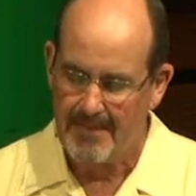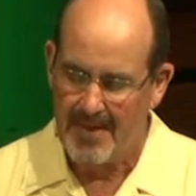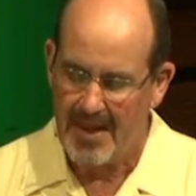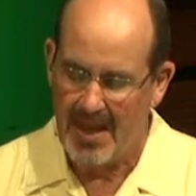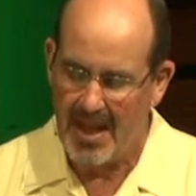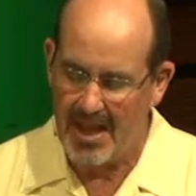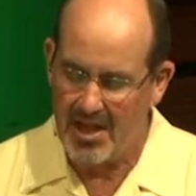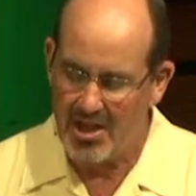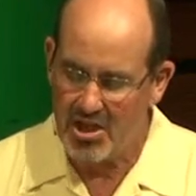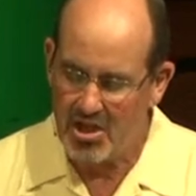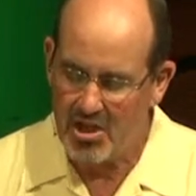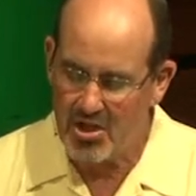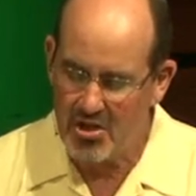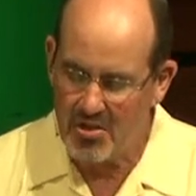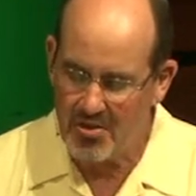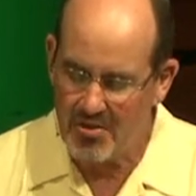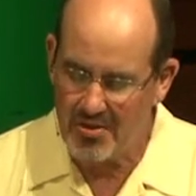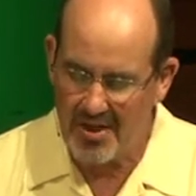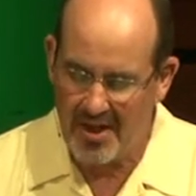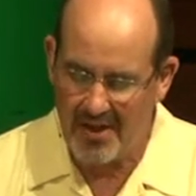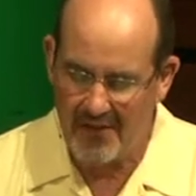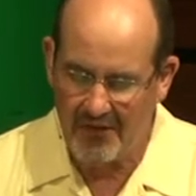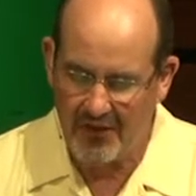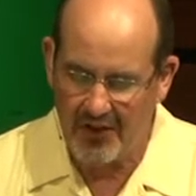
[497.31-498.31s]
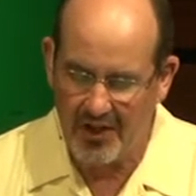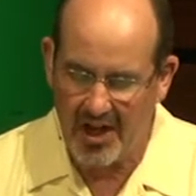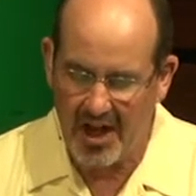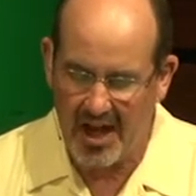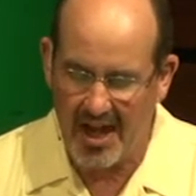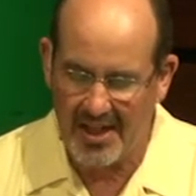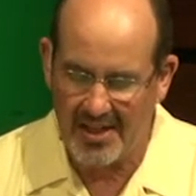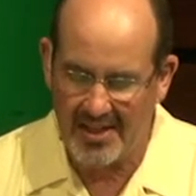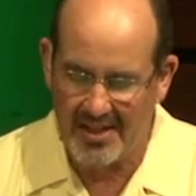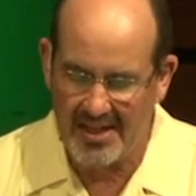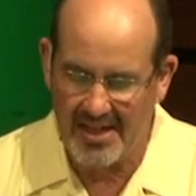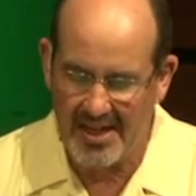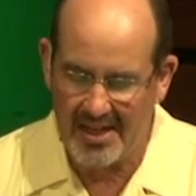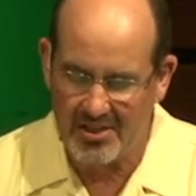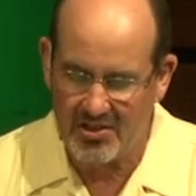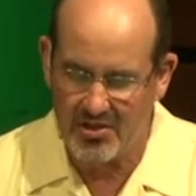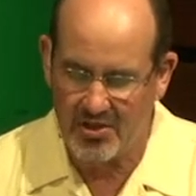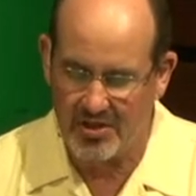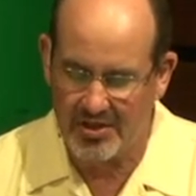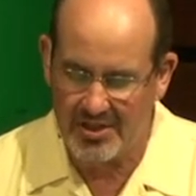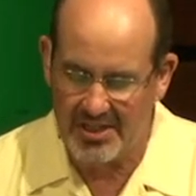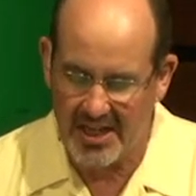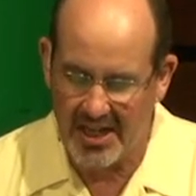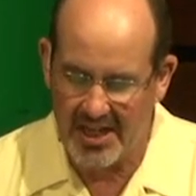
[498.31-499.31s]
And you have forgotten the
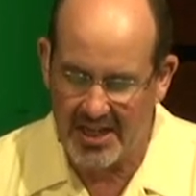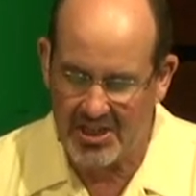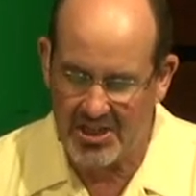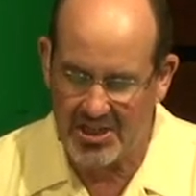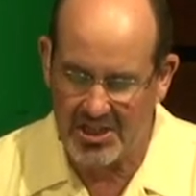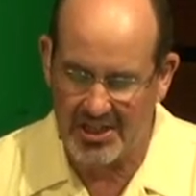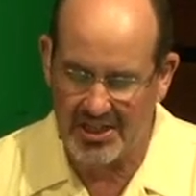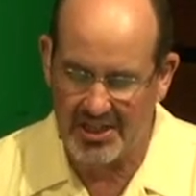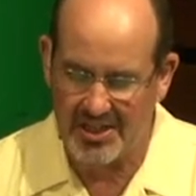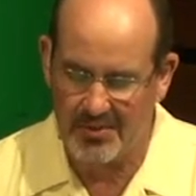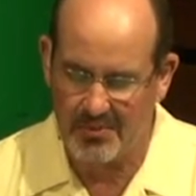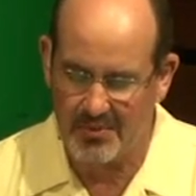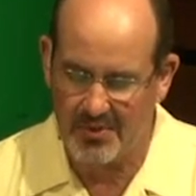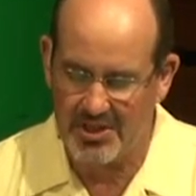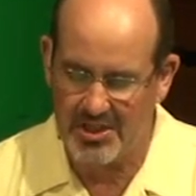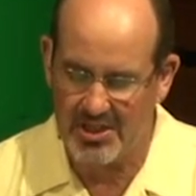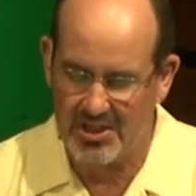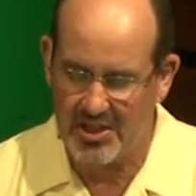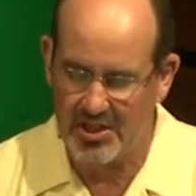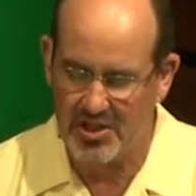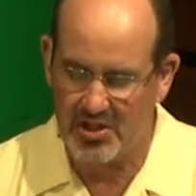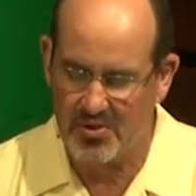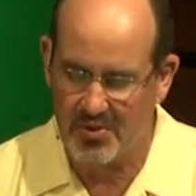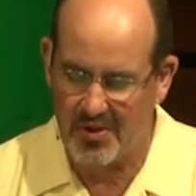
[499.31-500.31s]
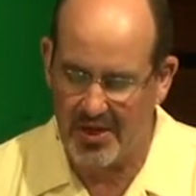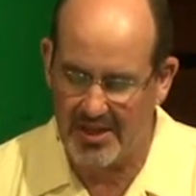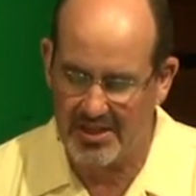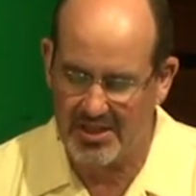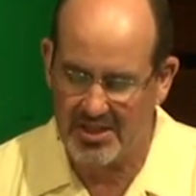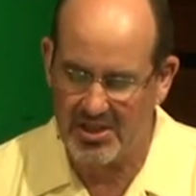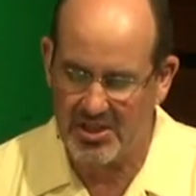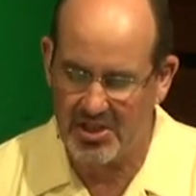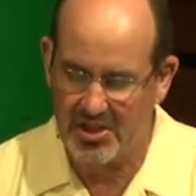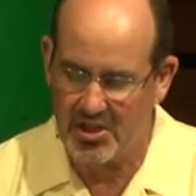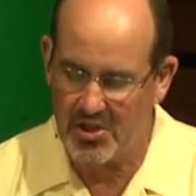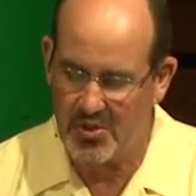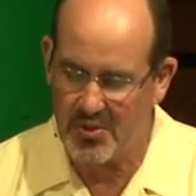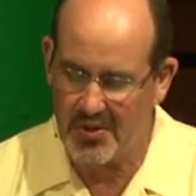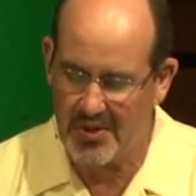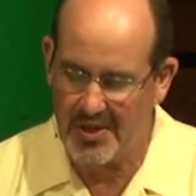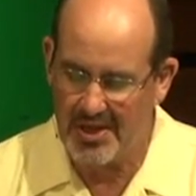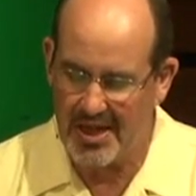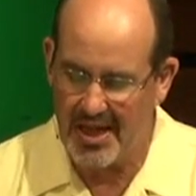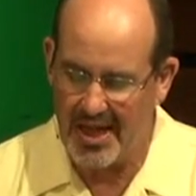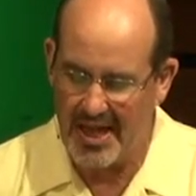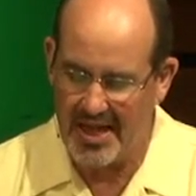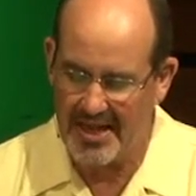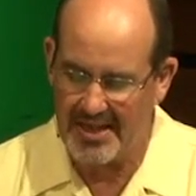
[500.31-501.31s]
exhortation which is addressed to you
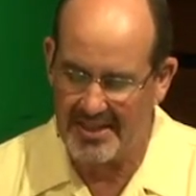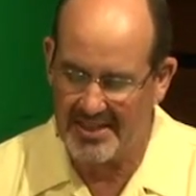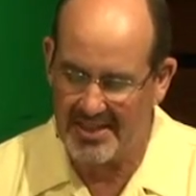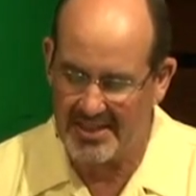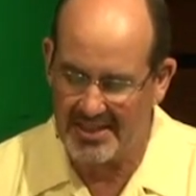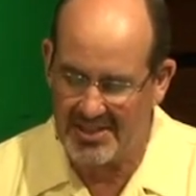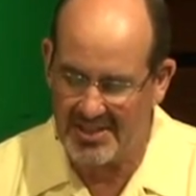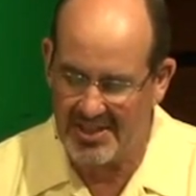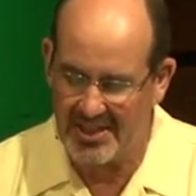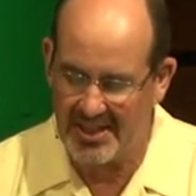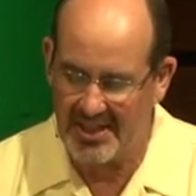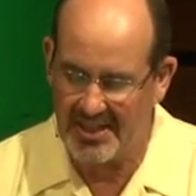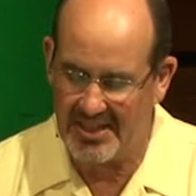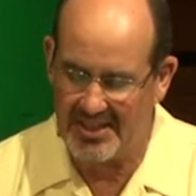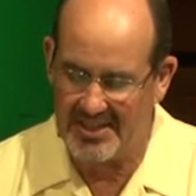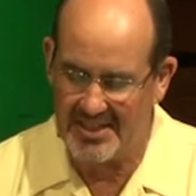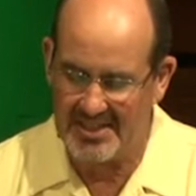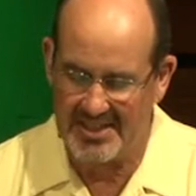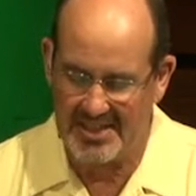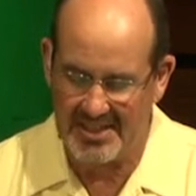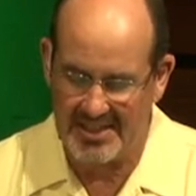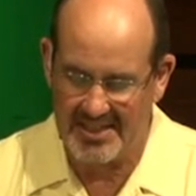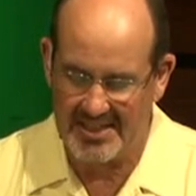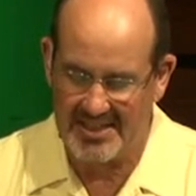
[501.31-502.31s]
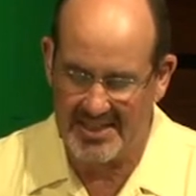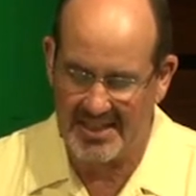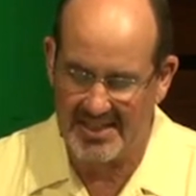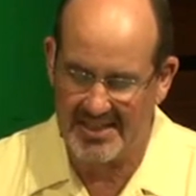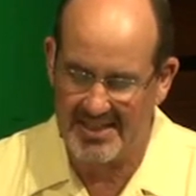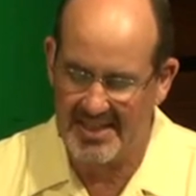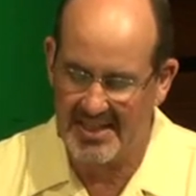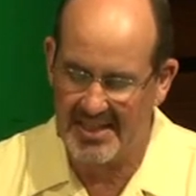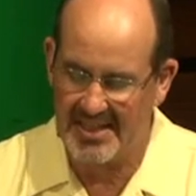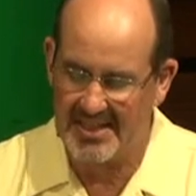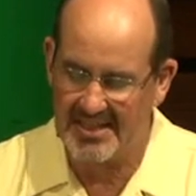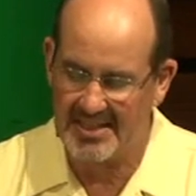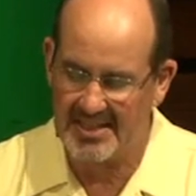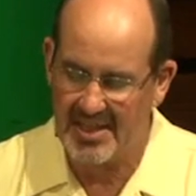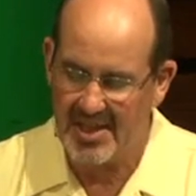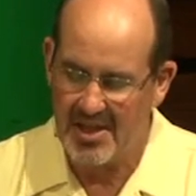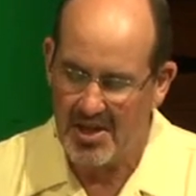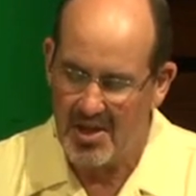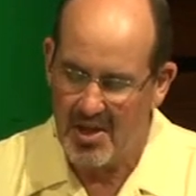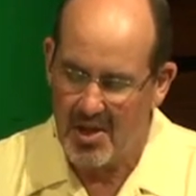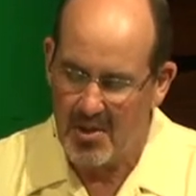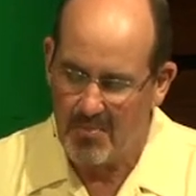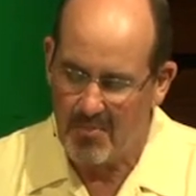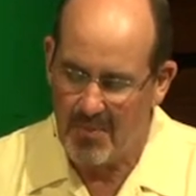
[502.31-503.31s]
as sons. And it says this
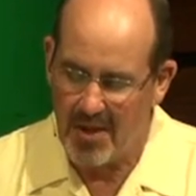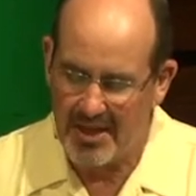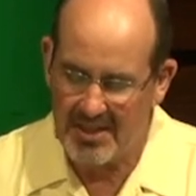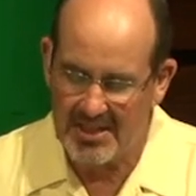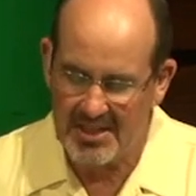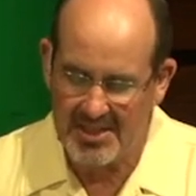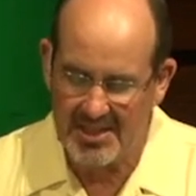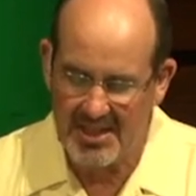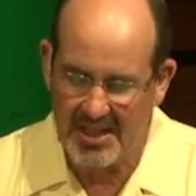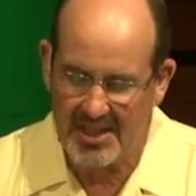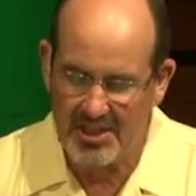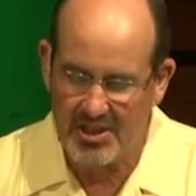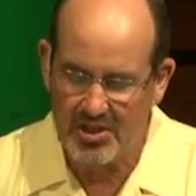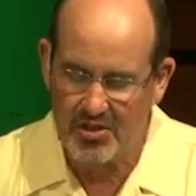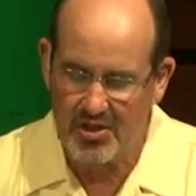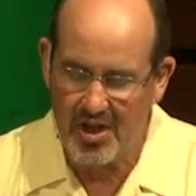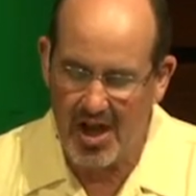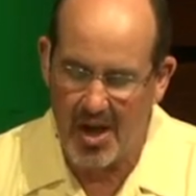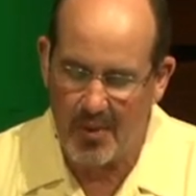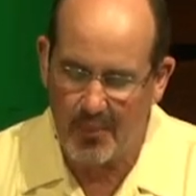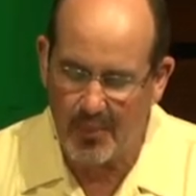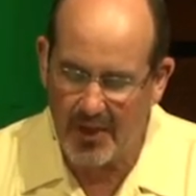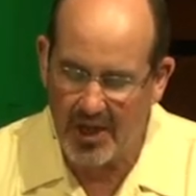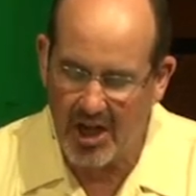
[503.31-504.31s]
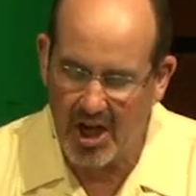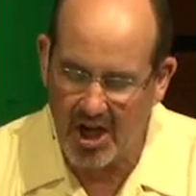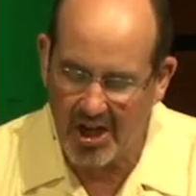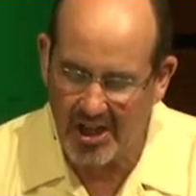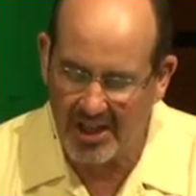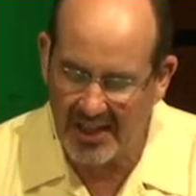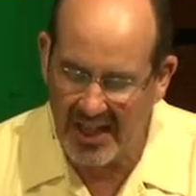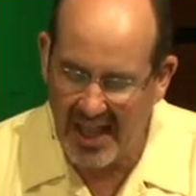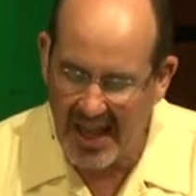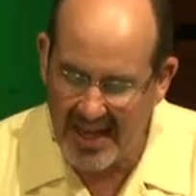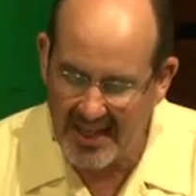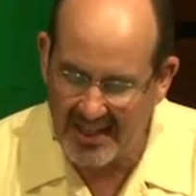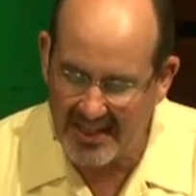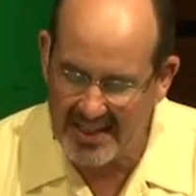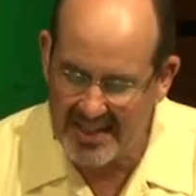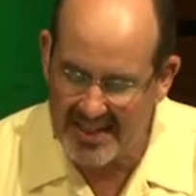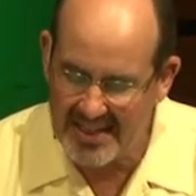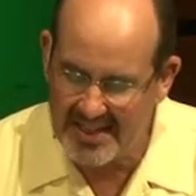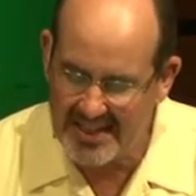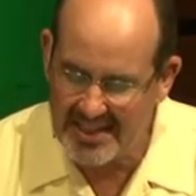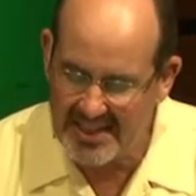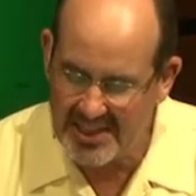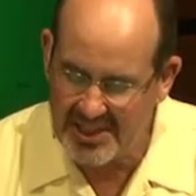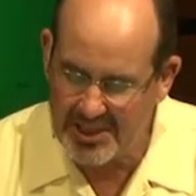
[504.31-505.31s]
My son, do not regard lightly
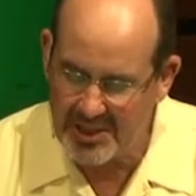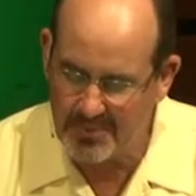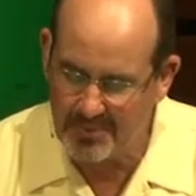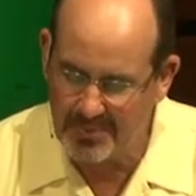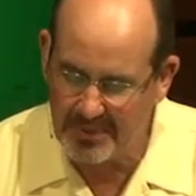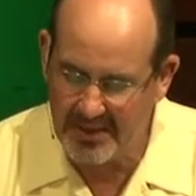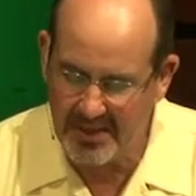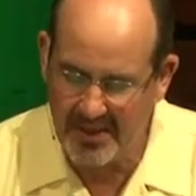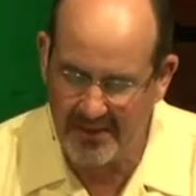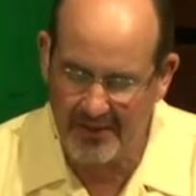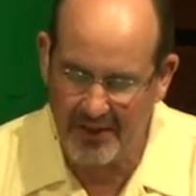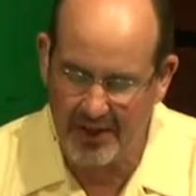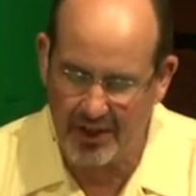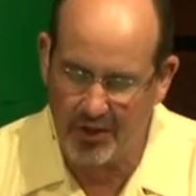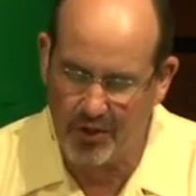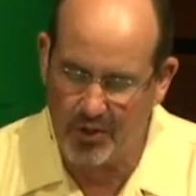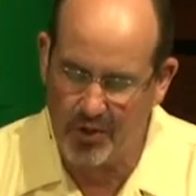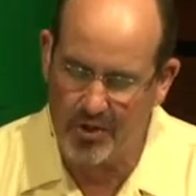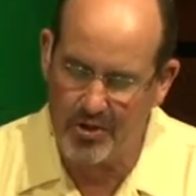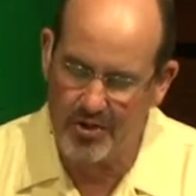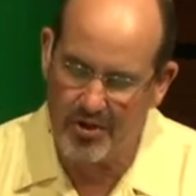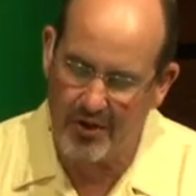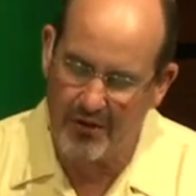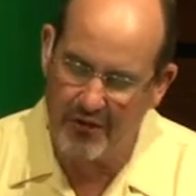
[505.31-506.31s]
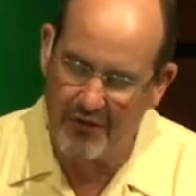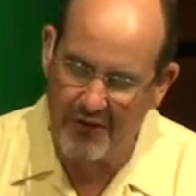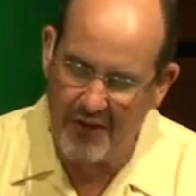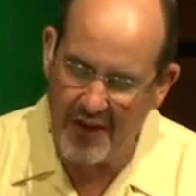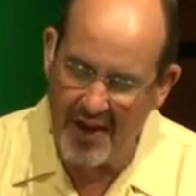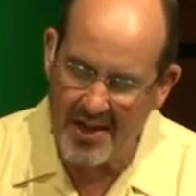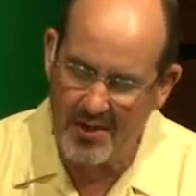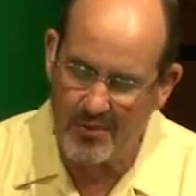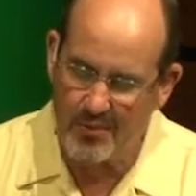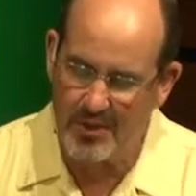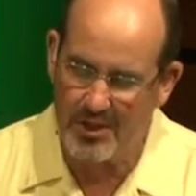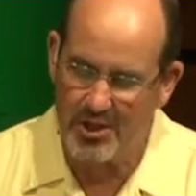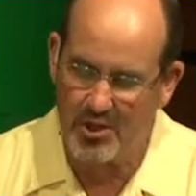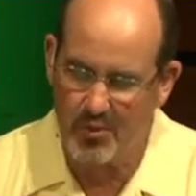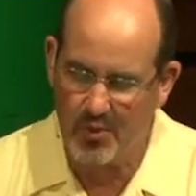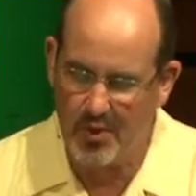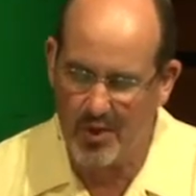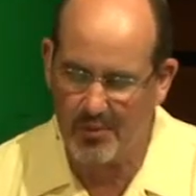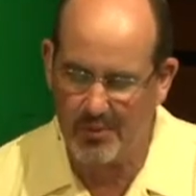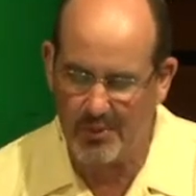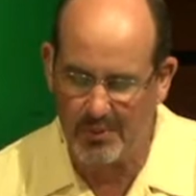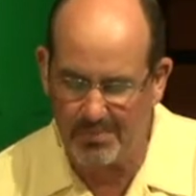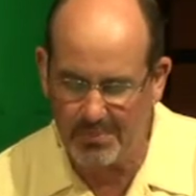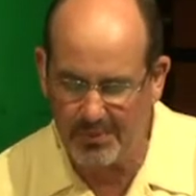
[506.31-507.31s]
the discipline of the Lord, nor faint when you
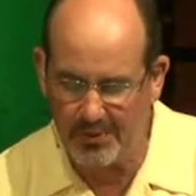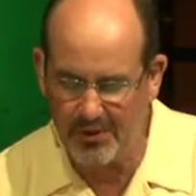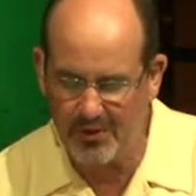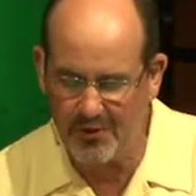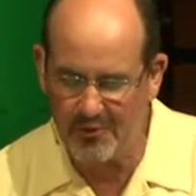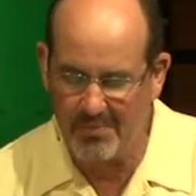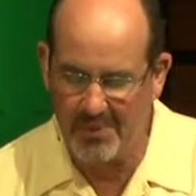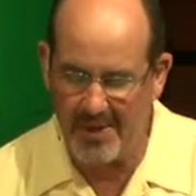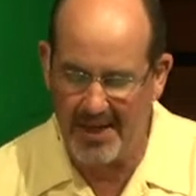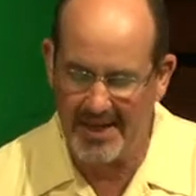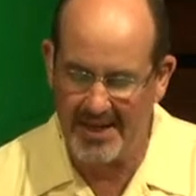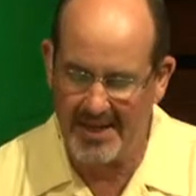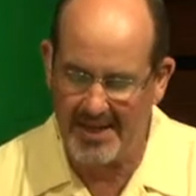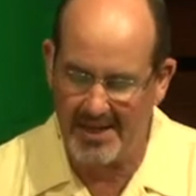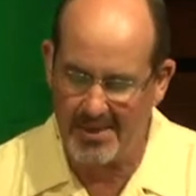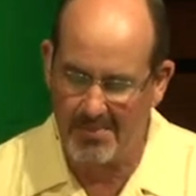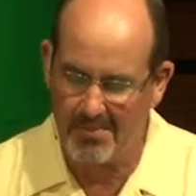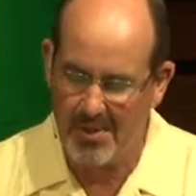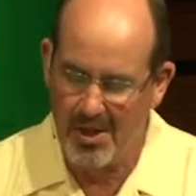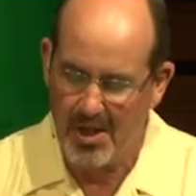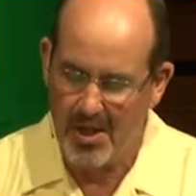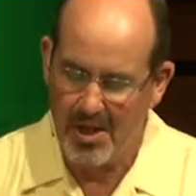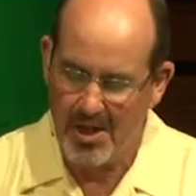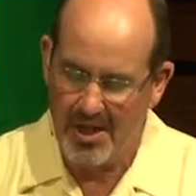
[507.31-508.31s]
are reproved by him.